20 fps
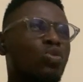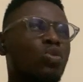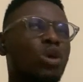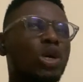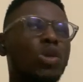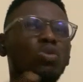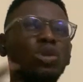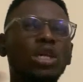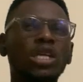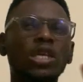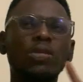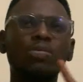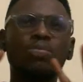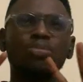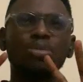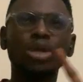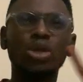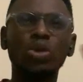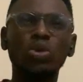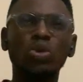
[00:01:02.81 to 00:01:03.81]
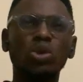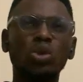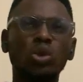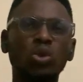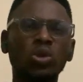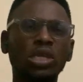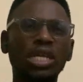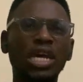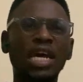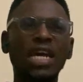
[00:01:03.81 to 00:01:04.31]
when we impute
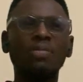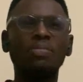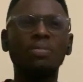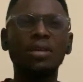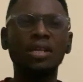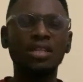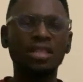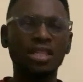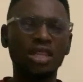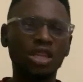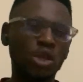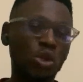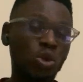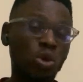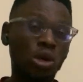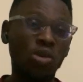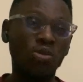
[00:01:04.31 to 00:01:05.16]
or type in the